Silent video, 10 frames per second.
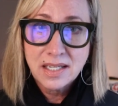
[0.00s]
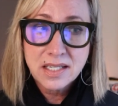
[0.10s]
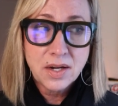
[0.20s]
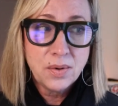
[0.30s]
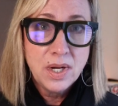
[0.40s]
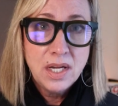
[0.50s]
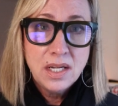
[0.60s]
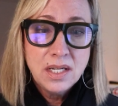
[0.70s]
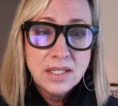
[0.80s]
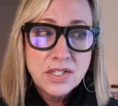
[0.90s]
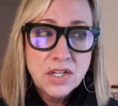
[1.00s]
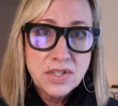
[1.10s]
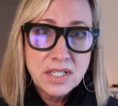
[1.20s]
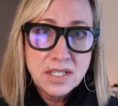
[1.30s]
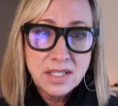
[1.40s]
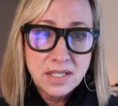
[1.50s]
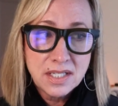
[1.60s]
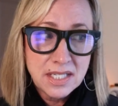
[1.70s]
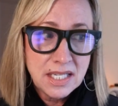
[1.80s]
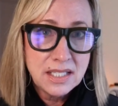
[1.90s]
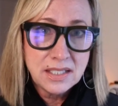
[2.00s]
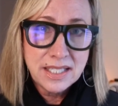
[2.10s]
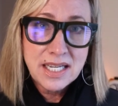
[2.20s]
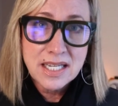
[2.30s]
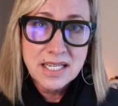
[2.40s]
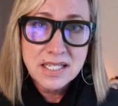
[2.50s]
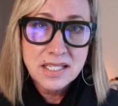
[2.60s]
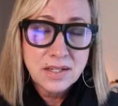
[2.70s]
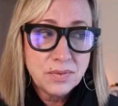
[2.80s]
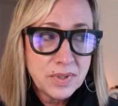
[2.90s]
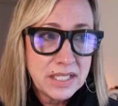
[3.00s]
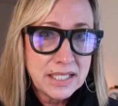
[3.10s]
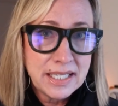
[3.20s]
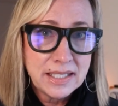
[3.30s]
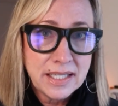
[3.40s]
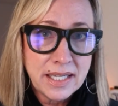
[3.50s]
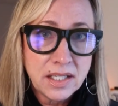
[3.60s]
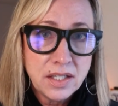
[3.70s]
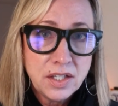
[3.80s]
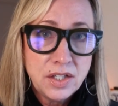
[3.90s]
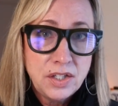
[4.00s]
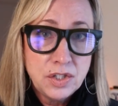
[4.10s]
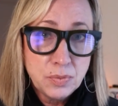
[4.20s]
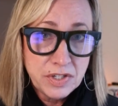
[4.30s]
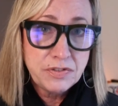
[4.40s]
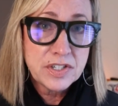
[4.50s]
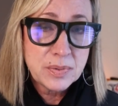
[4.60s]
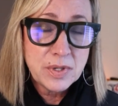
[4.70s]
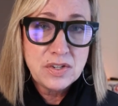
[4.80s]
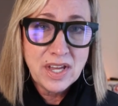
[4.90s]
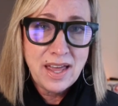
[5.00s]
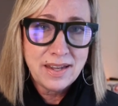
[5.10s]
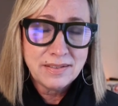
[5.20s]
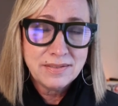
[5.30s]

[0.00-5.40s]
So the deal is really like you read for us what you can.